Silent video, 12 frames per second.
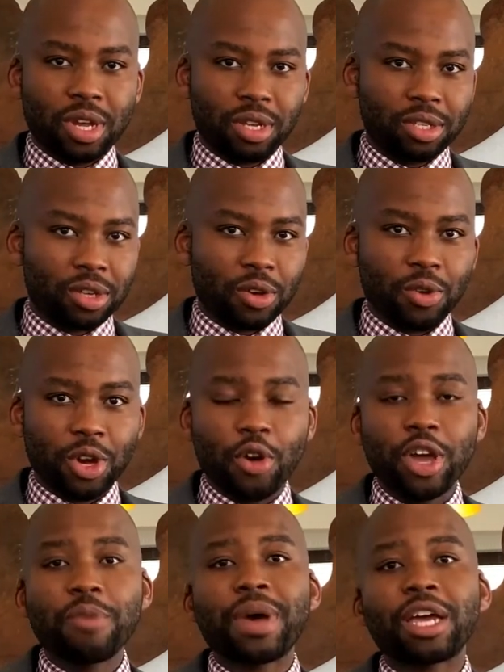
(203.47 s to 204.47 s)
So
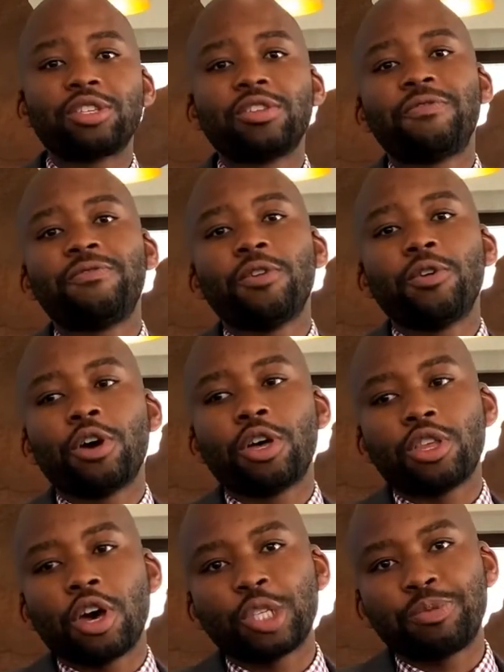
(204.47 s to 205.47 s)
going back to
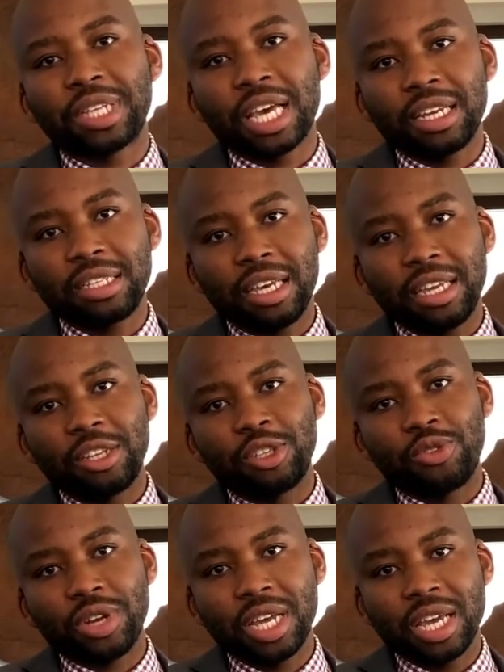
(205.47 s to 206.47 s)
the hospitality
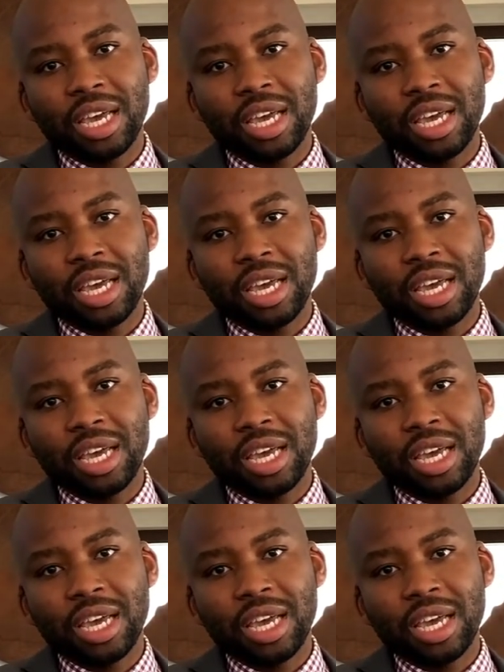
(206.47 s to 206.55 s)
industry,